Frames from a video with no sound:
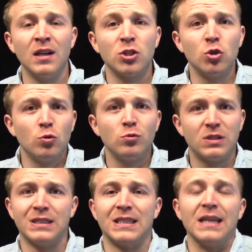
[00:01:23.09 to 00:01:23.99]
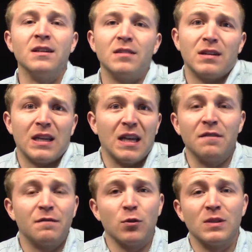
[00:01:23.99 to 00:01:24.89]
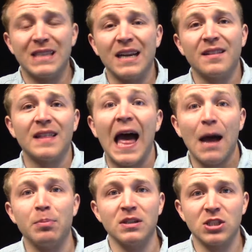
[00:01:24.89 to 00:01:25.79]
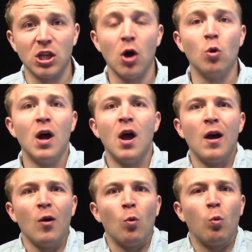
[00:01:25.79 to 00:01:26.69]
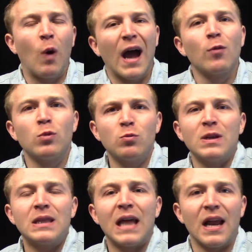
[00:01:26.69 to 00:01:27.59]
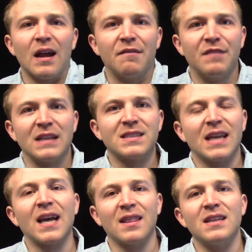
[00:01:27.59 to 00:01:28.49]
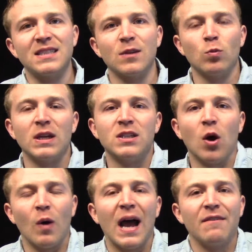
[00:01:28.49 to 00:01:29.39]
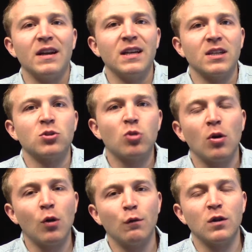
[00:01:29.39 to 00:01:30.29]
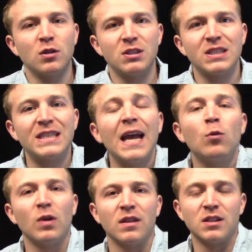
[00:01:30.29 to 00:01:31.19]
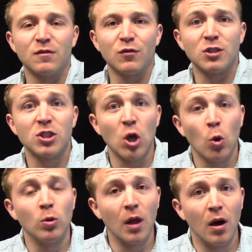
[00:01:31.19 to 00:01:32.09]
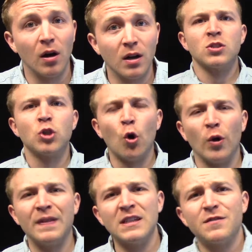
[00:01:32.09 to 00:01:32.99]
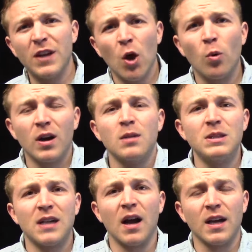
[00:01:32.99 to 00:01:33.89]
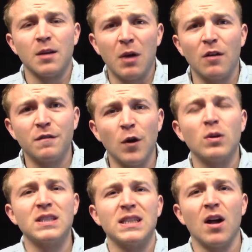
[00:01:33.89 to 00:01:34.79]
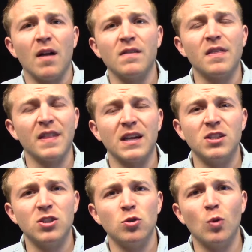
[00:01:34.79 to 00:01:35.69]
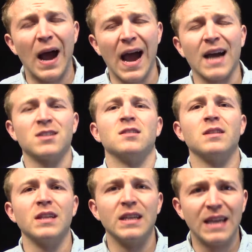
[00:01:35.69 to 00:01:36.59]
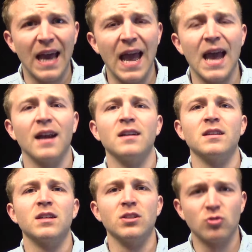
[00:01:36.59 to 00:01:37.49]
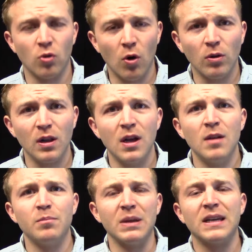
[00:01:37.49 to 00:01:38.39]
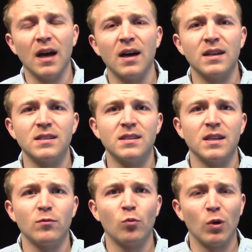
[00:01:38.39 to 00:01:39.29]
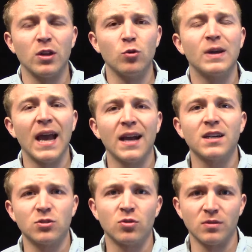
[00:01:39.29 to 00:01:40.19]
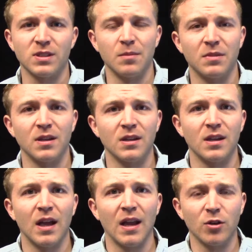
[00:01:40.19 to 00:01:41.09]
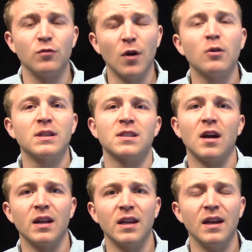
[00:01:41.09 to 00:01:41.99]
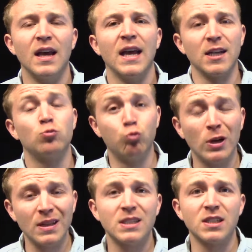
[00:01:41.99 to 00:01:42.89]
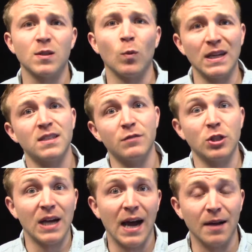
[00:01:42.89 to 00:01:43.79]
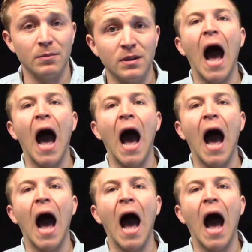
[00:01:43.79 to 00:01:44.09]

You didn't influence anything that happened. So why would we let events like this that we don't have any control over stay with us for so long? So in this video, we're going to be talking about focusing on the things you actually can control. Because when you can't control something and you focus on it, it's really just a waste of your time.